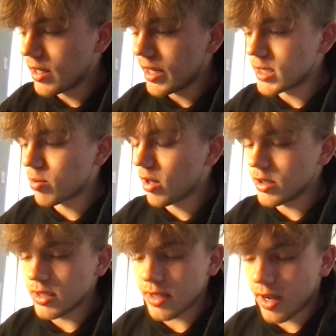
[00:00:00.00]
It's probably
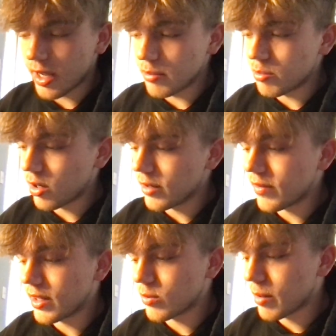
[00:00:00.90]
just time. Probably
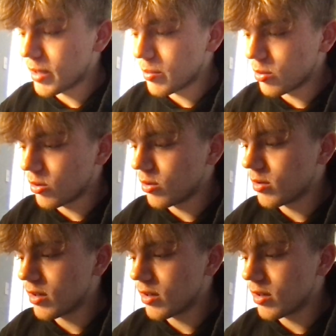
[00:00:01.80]
find the right people.